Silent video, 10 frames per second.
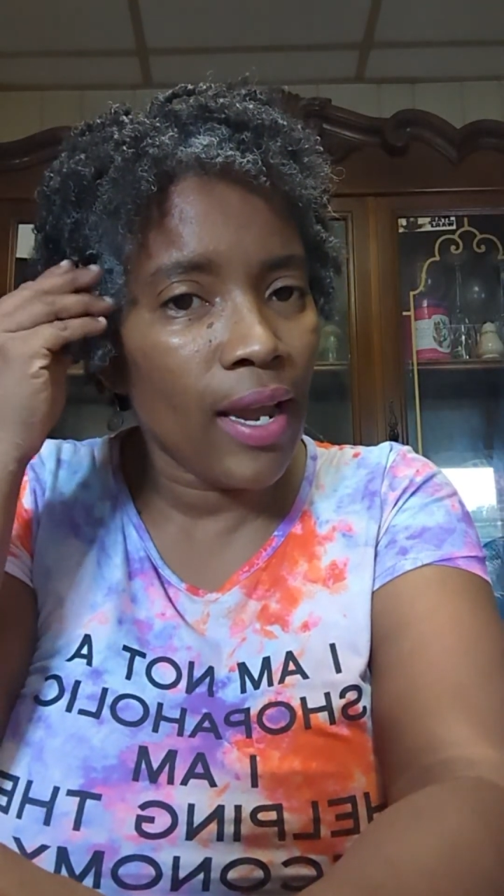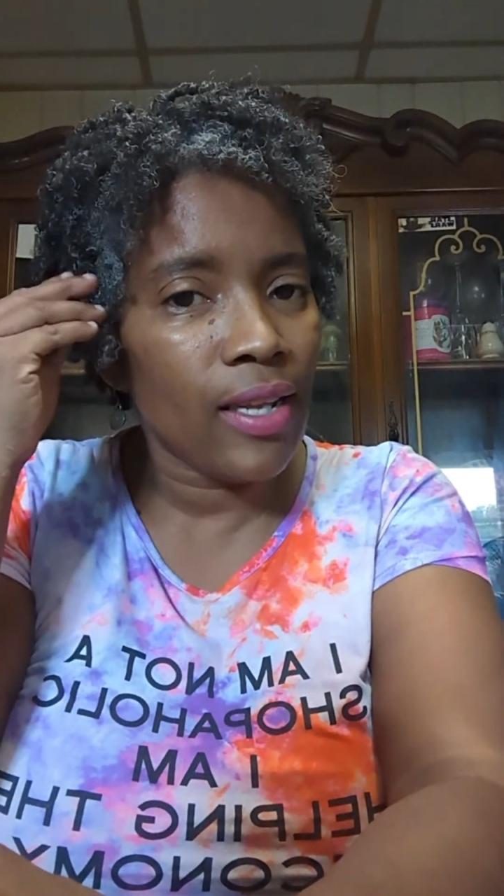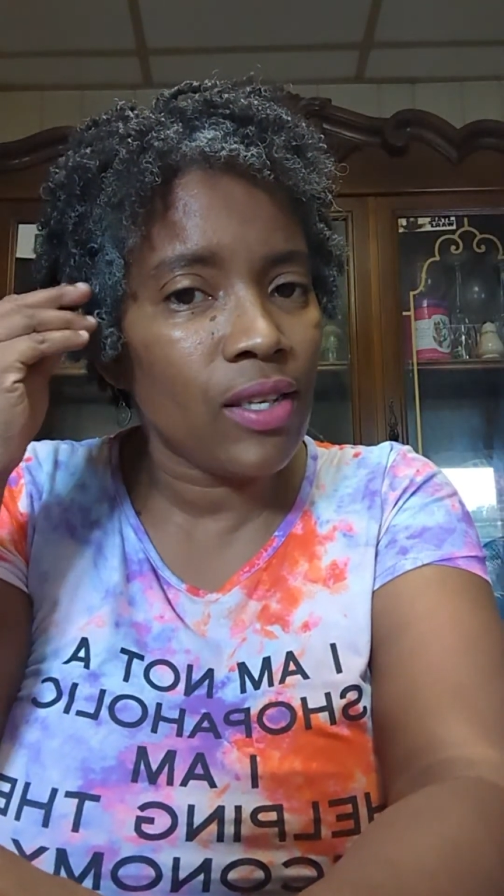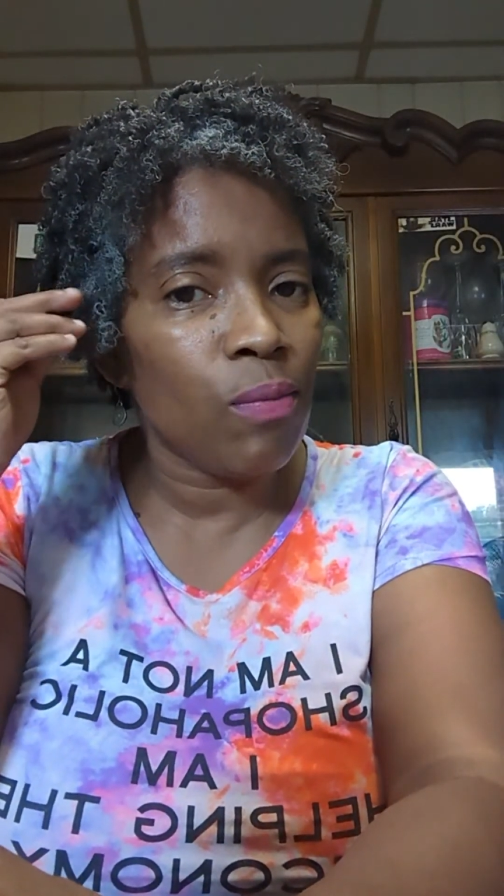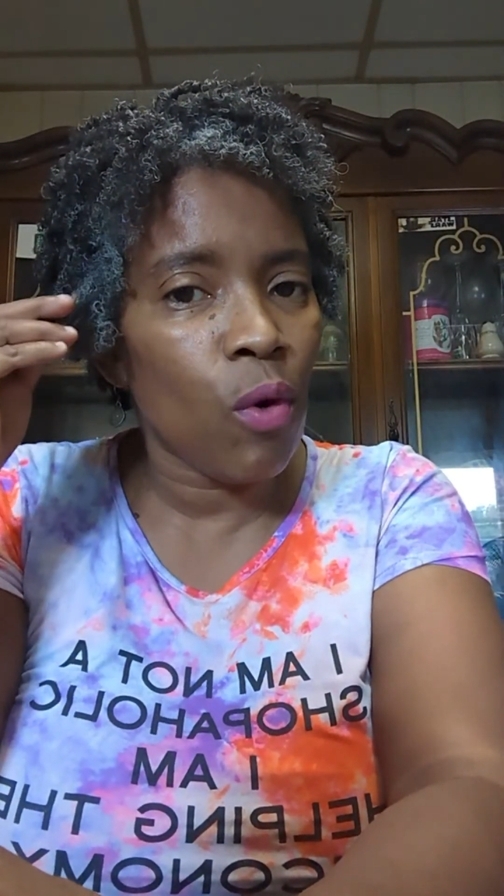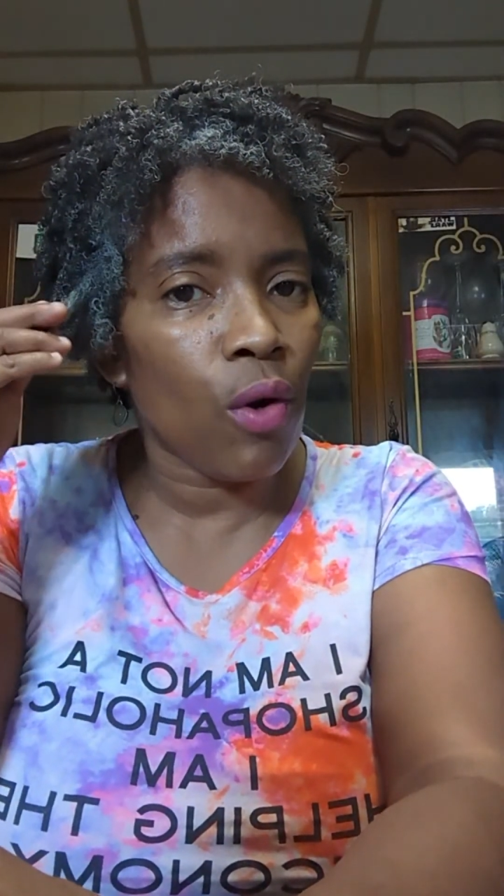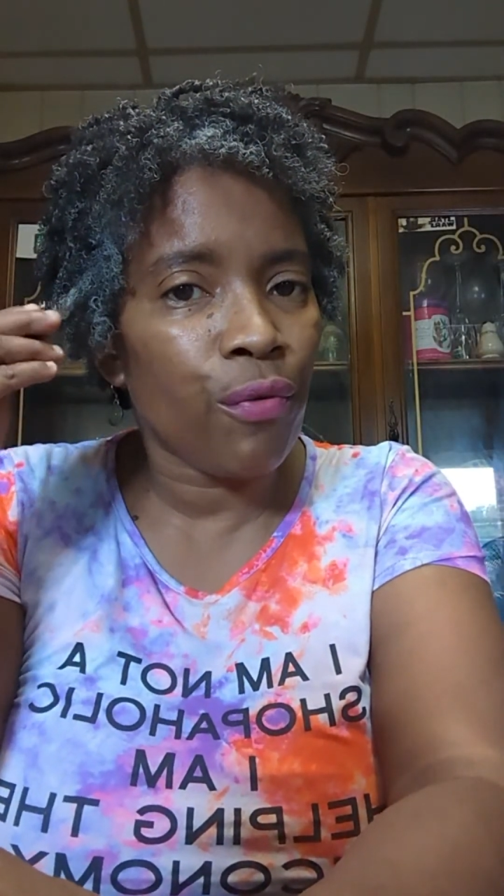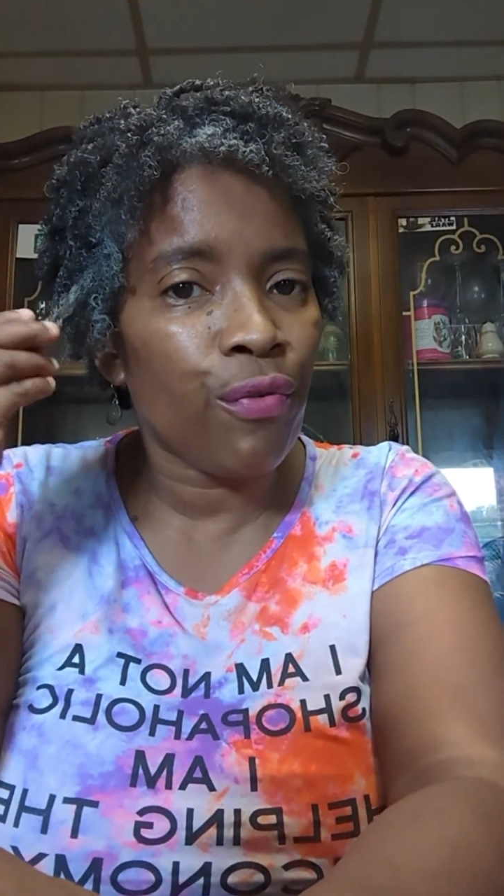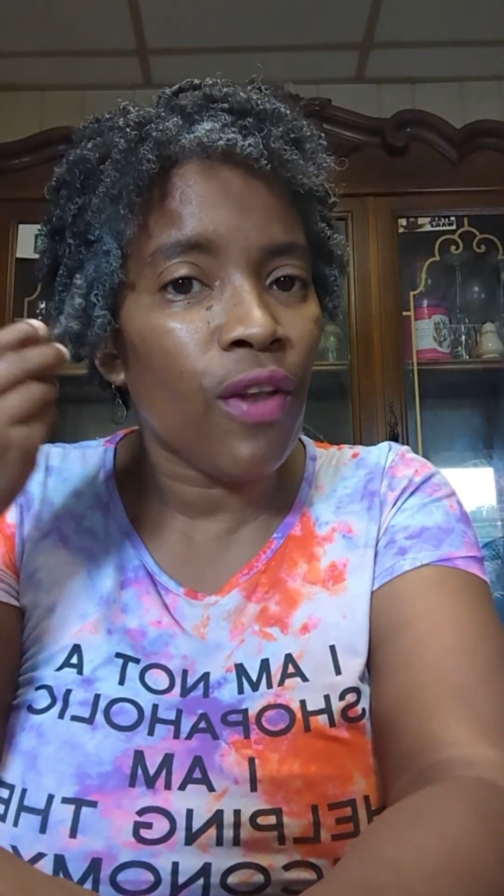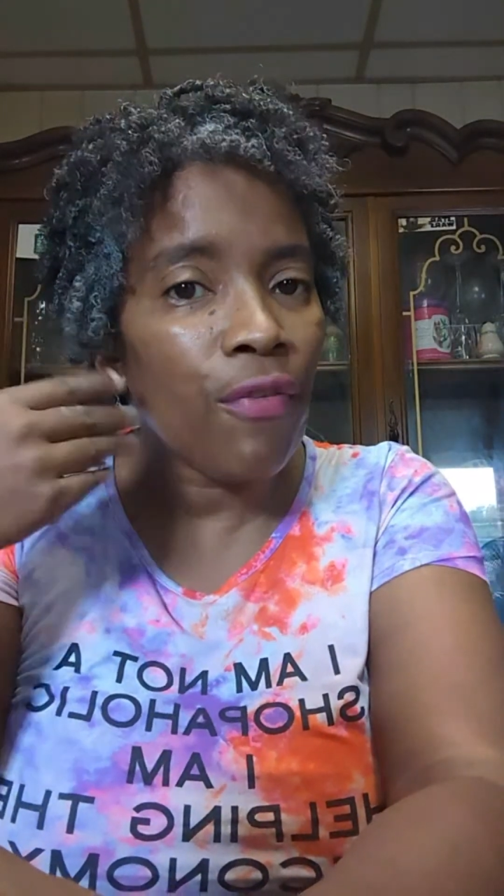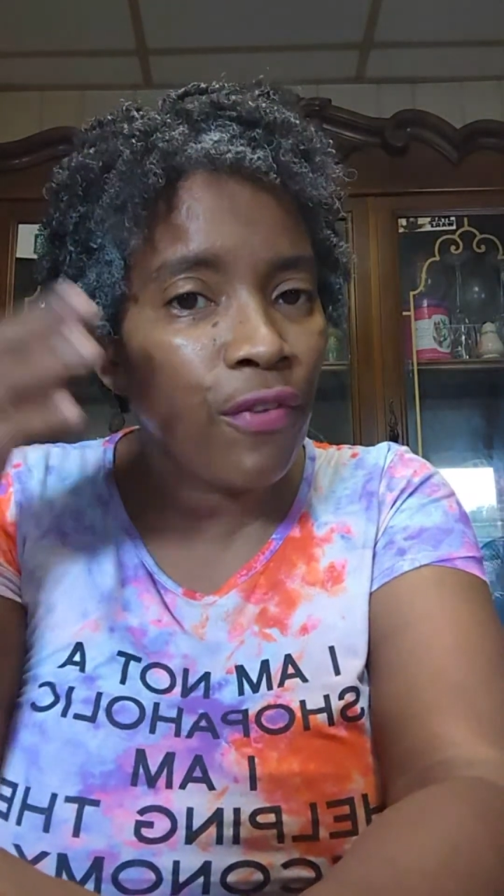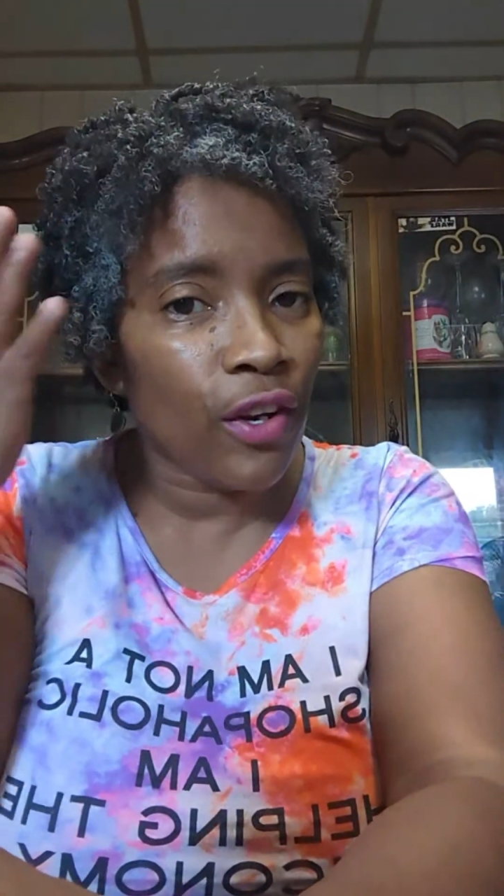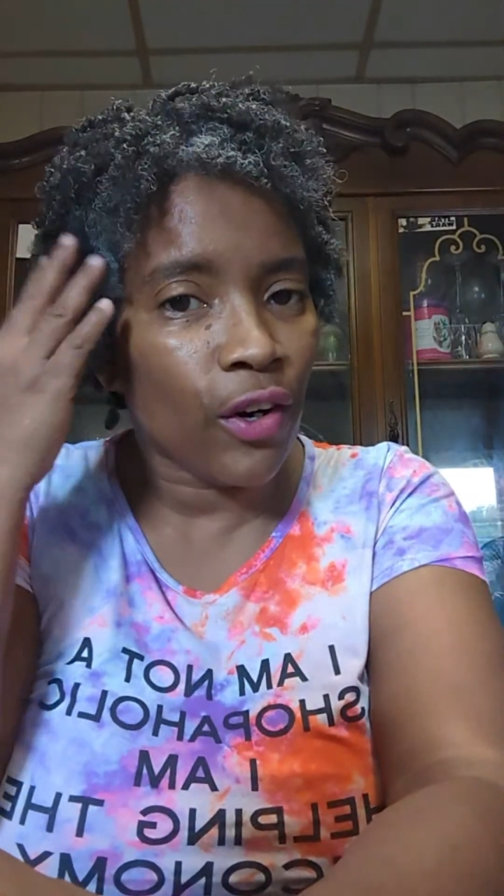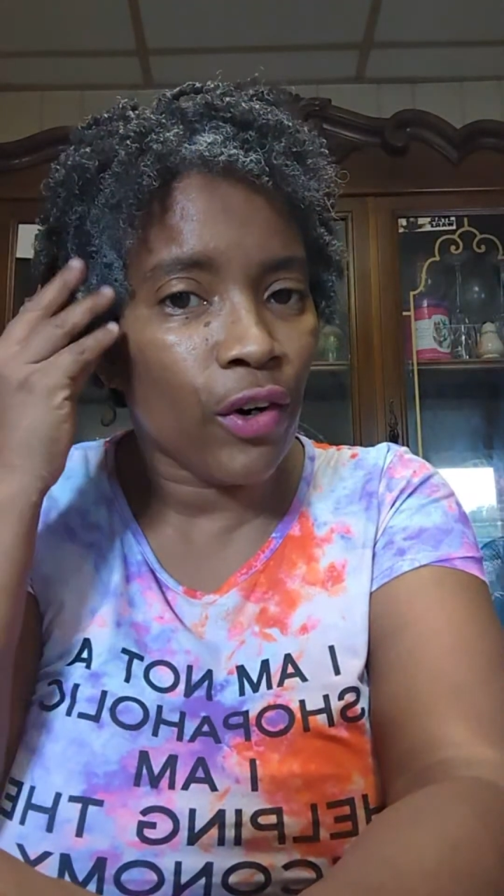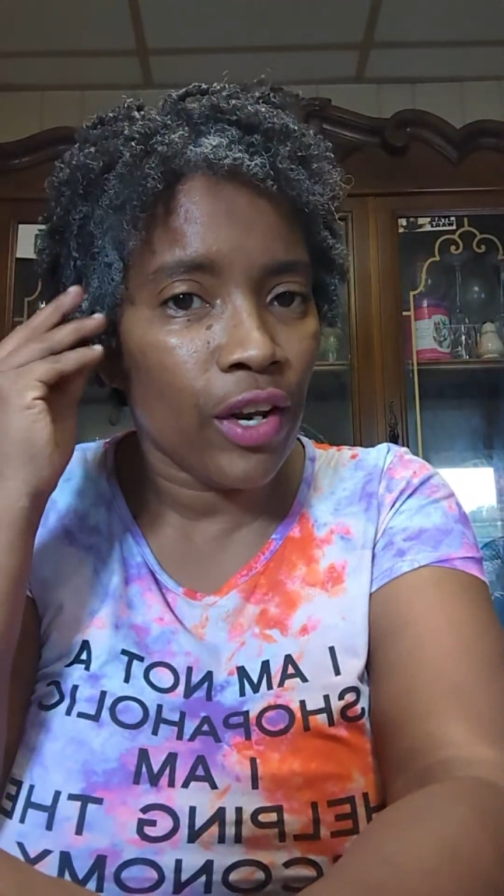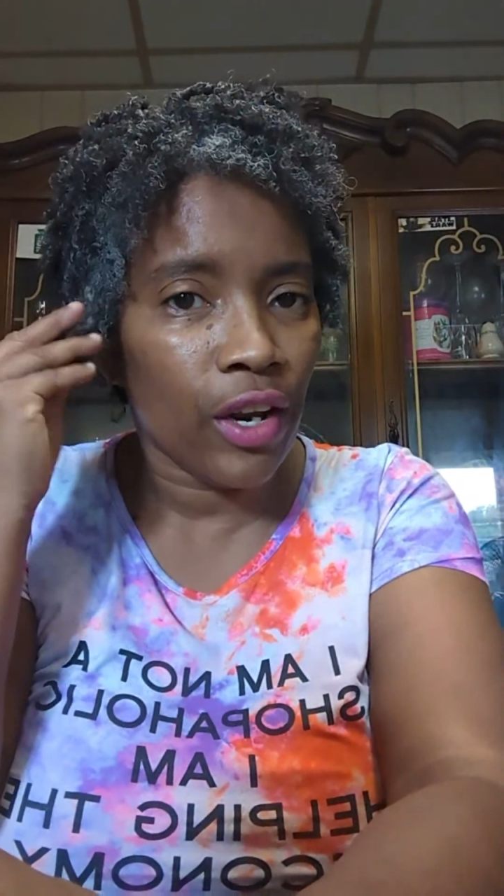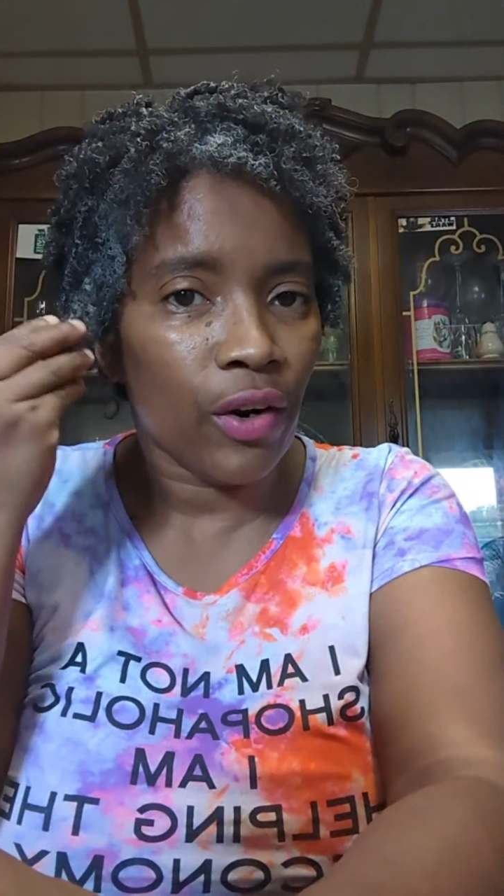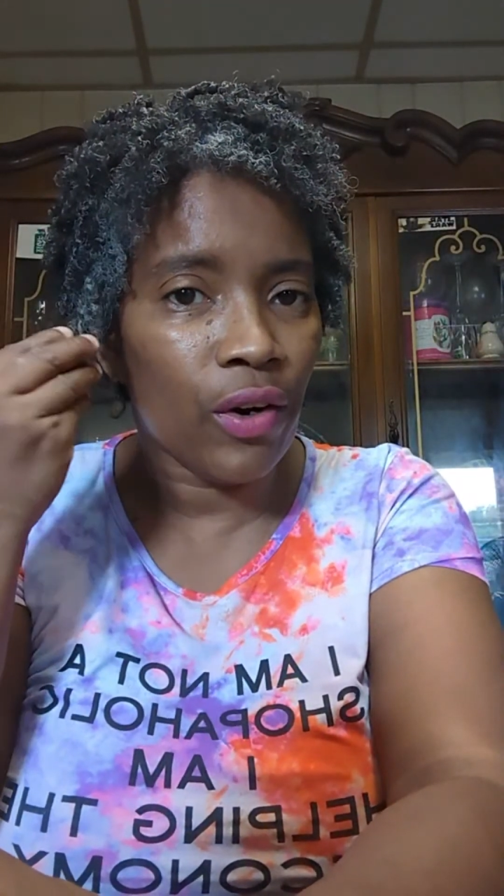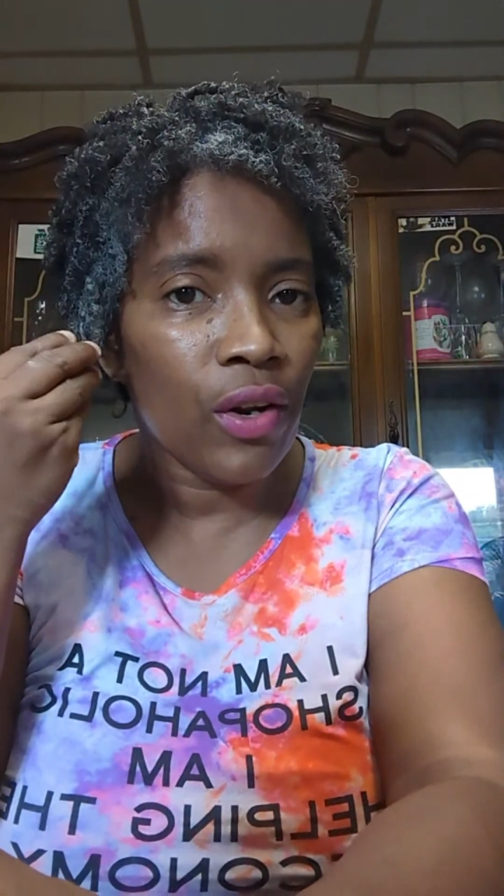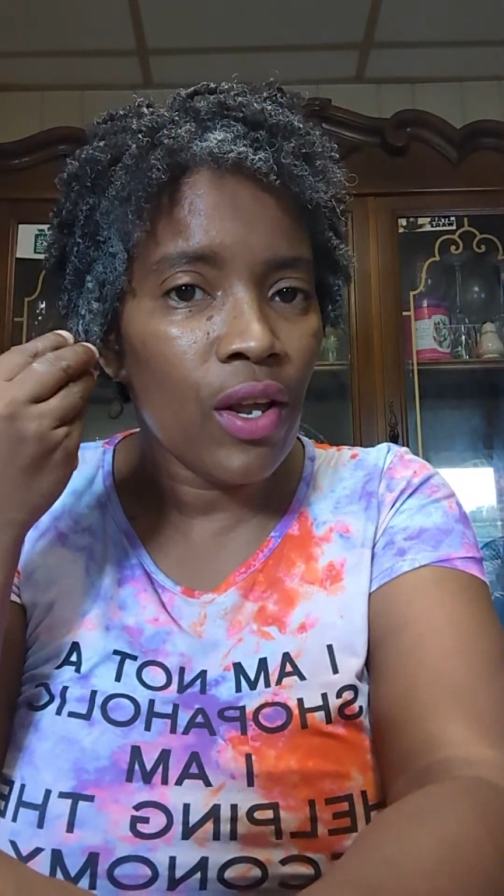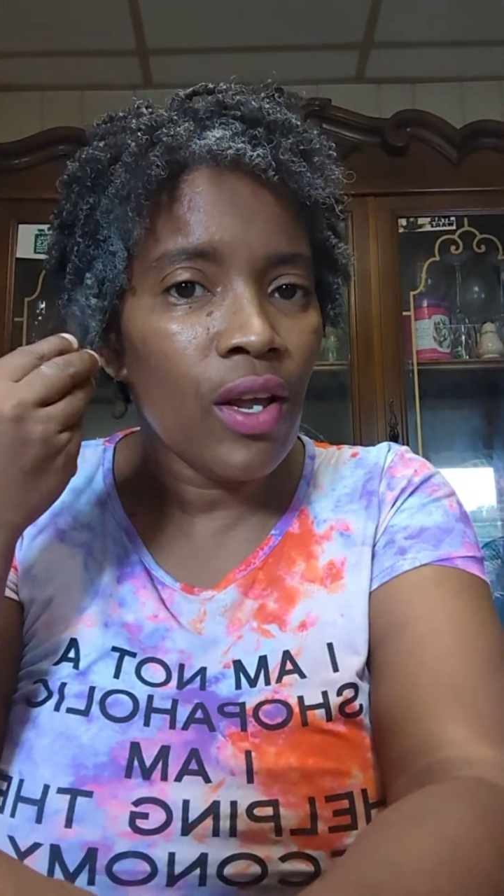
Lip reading: It's more fluffier here.